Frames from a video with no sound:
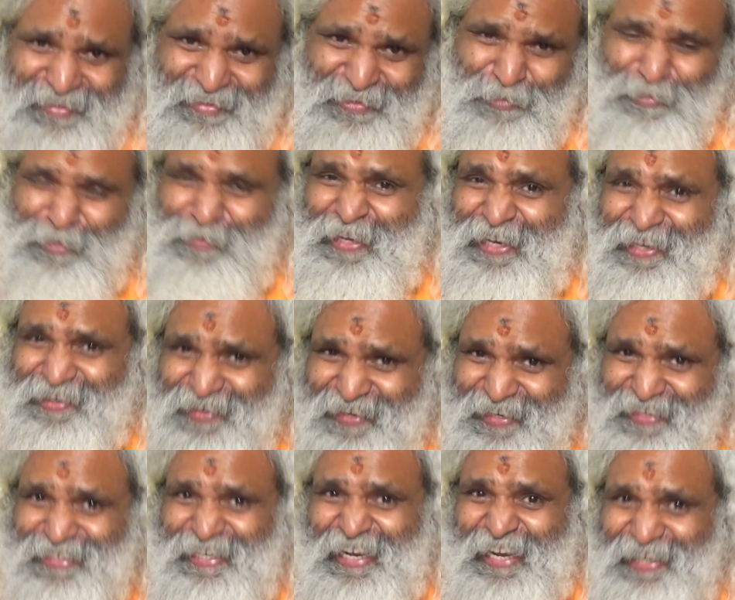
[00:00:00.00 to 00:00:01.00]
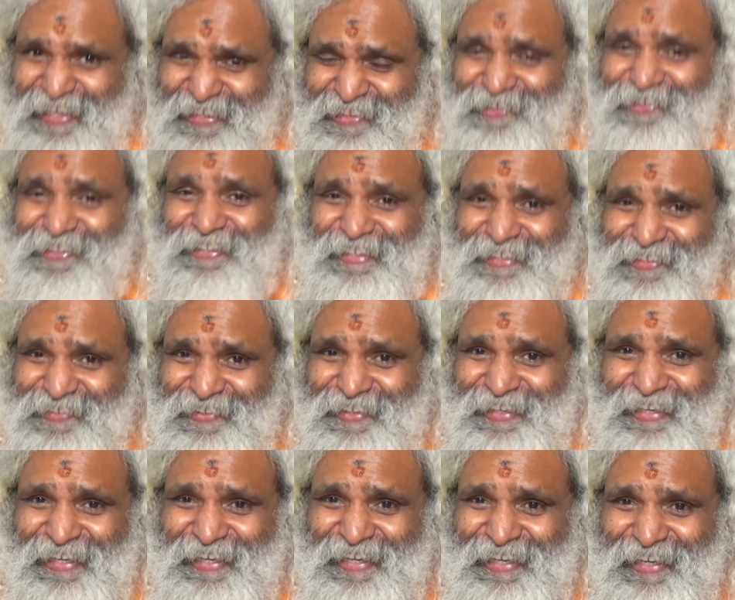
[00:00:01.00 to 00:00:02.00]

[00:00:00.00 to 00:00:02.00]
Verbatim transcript: To be very honest, I enjoy this, okay?